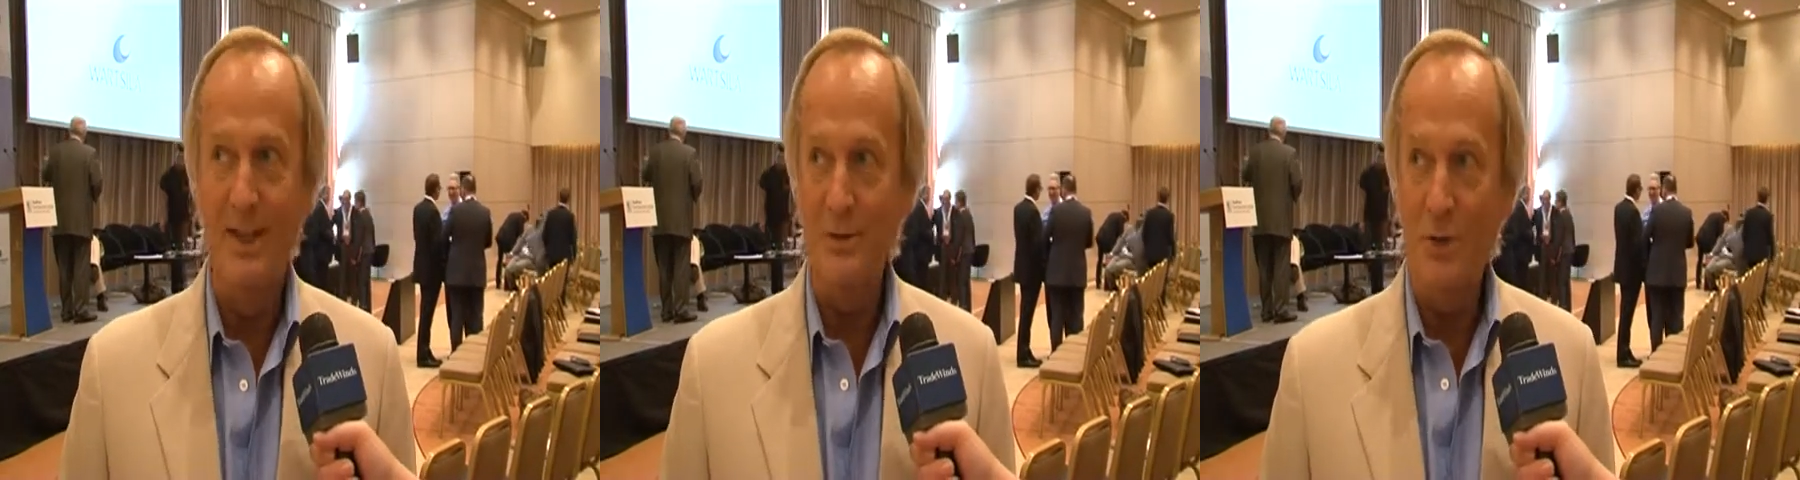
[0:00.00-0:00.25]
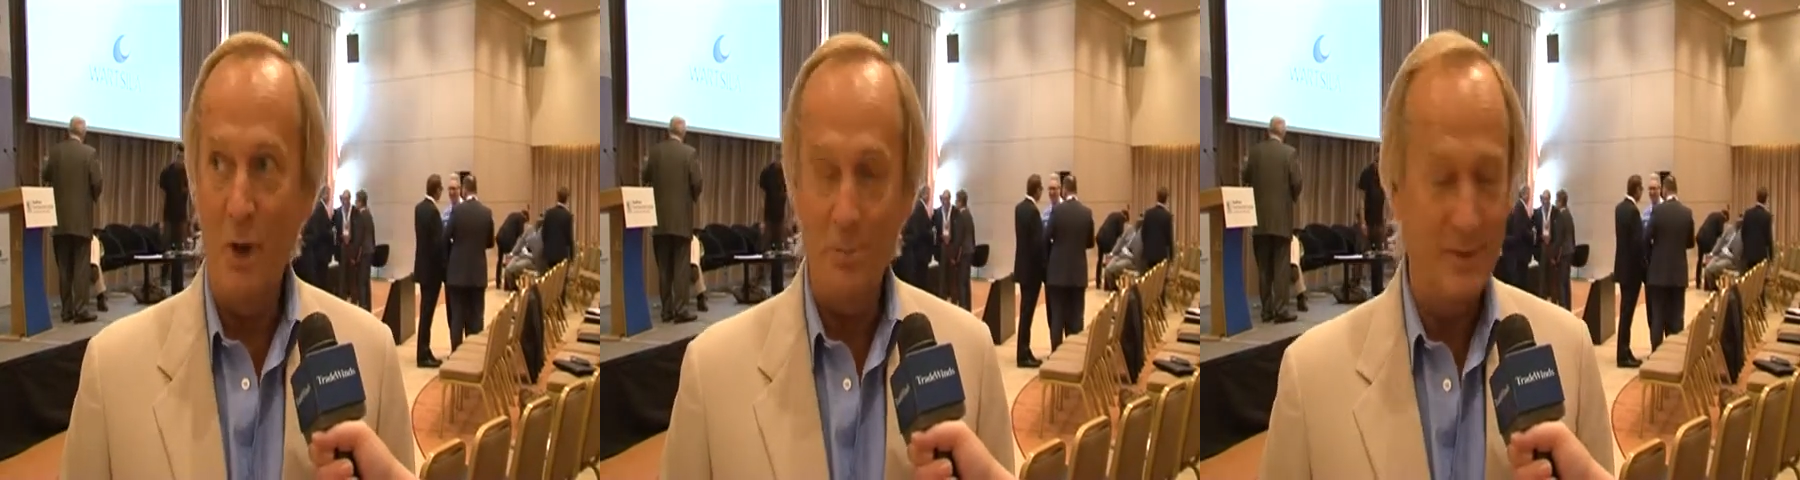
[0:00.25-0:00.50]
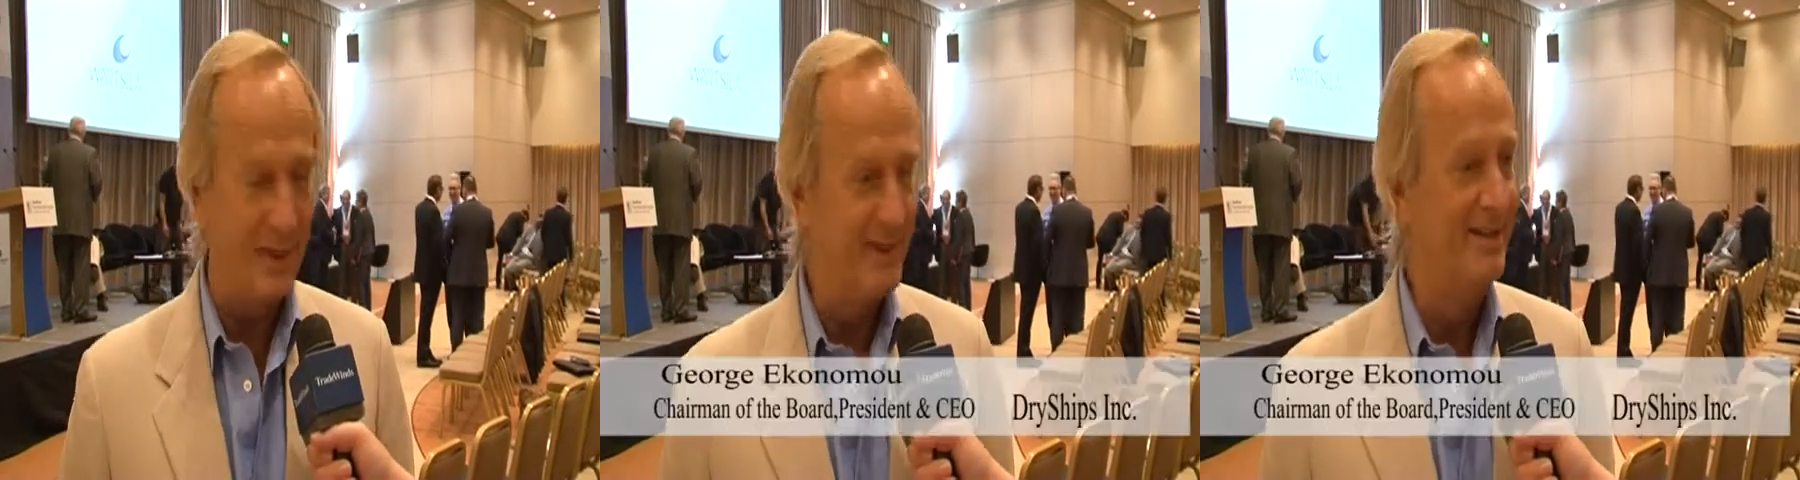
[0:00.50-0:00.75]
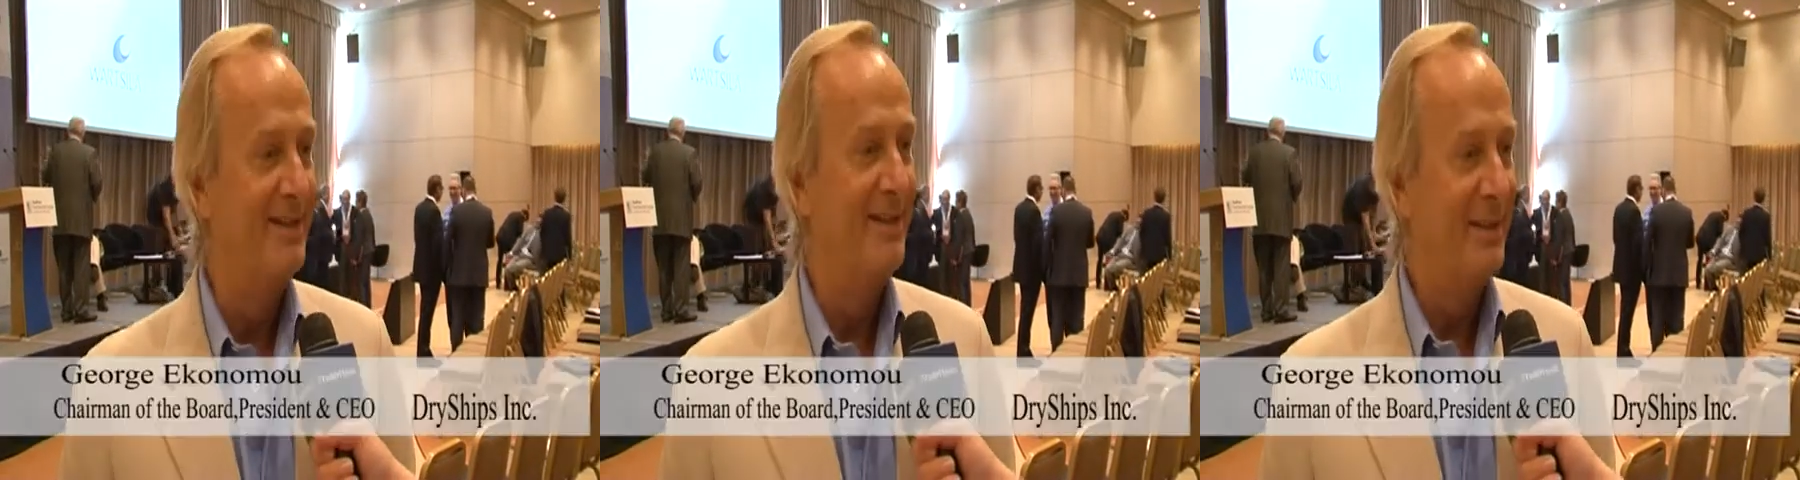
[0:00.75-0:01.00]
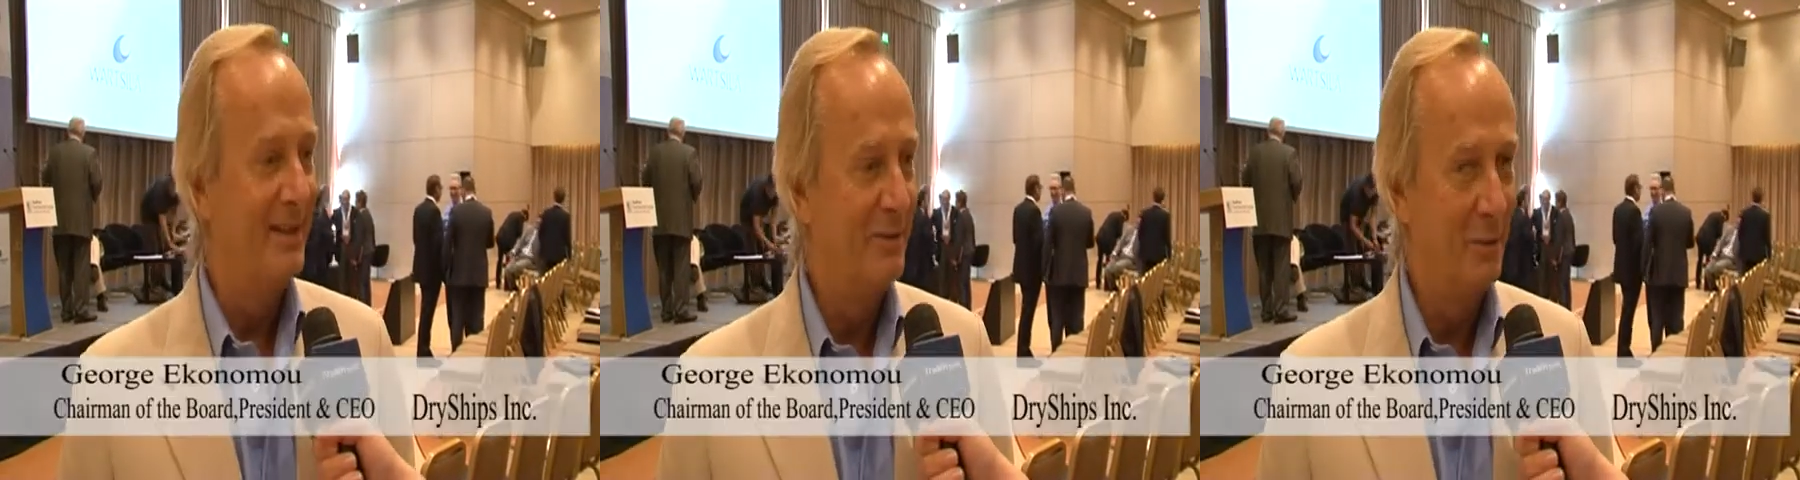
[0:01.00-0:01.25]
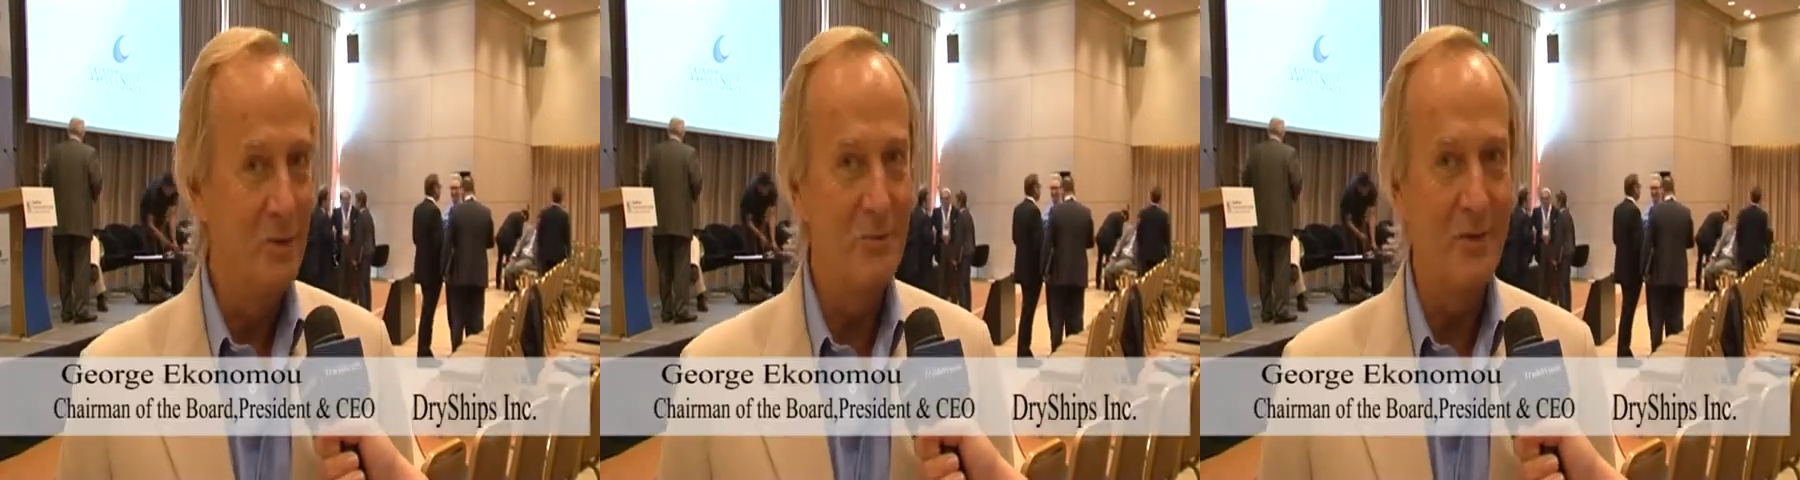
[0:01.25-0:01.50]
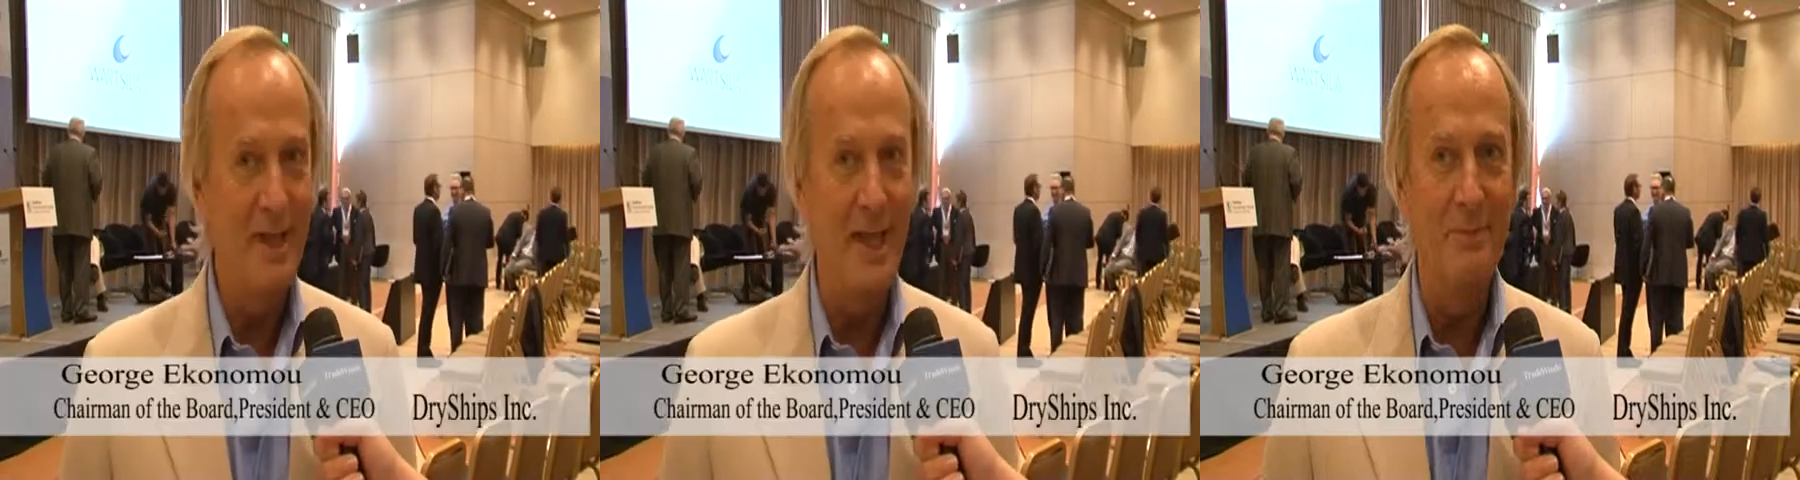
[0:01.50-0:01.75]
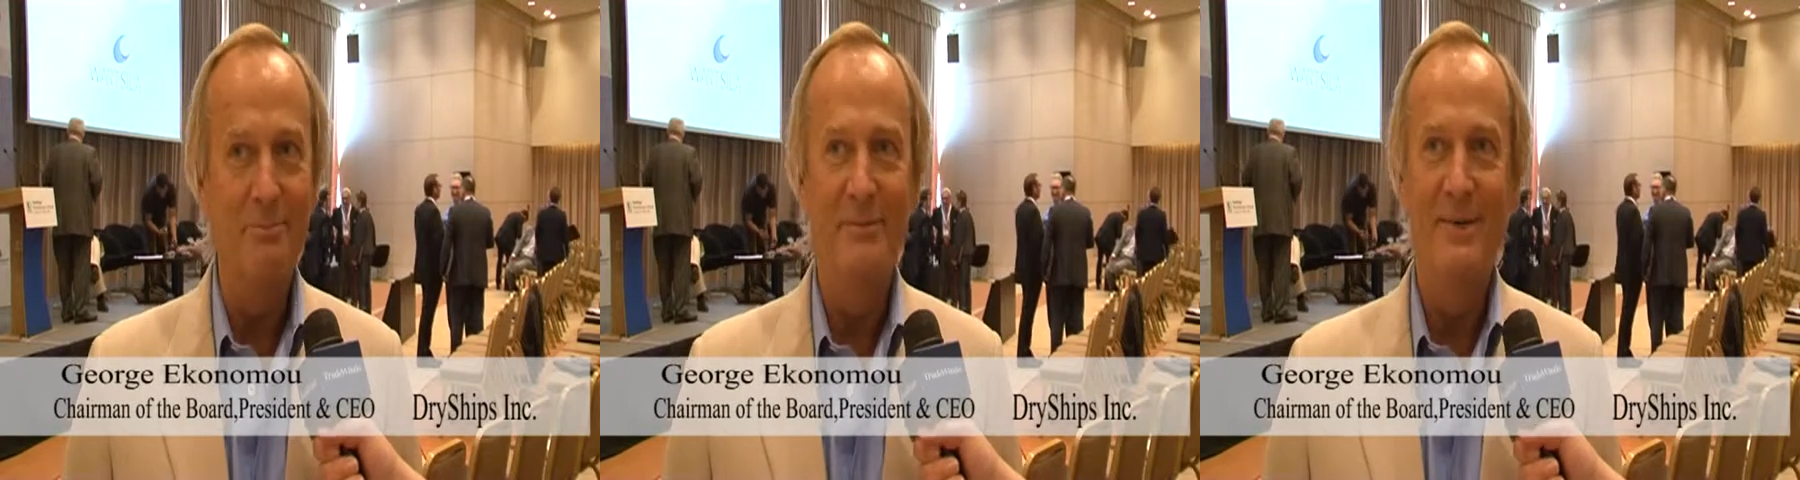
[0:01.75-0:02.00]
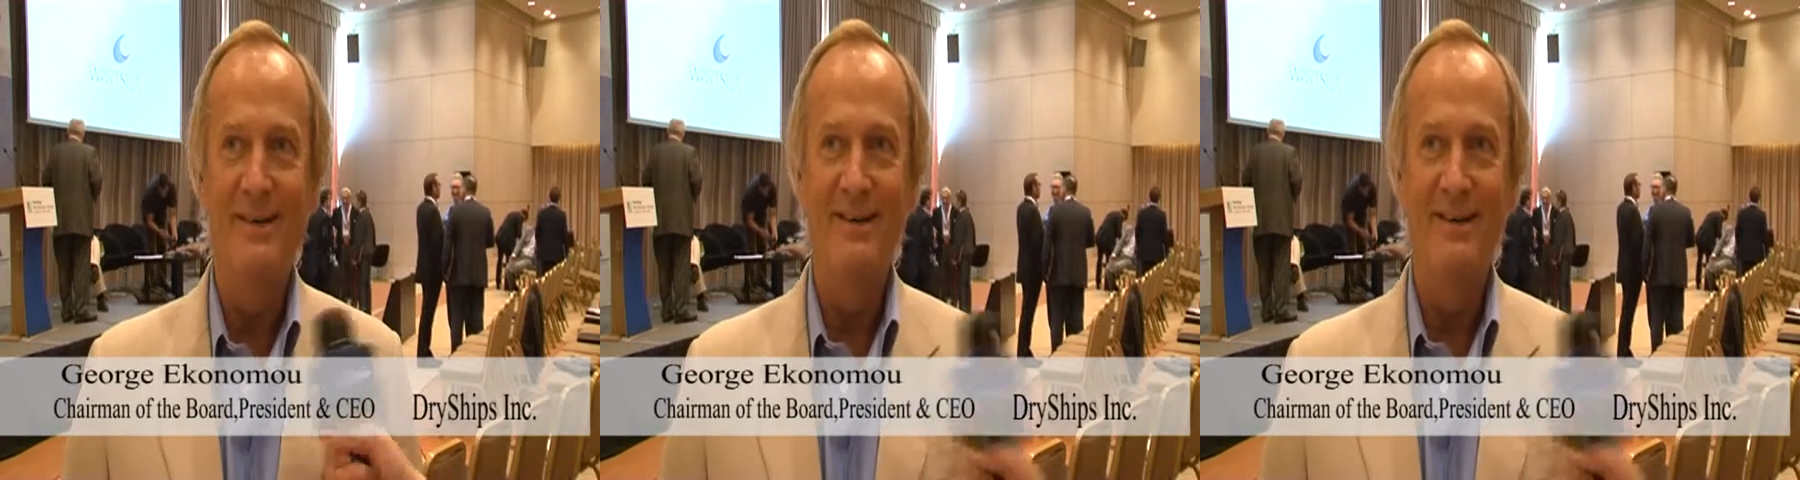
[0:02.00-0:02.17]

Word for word: adopted the rules of the game.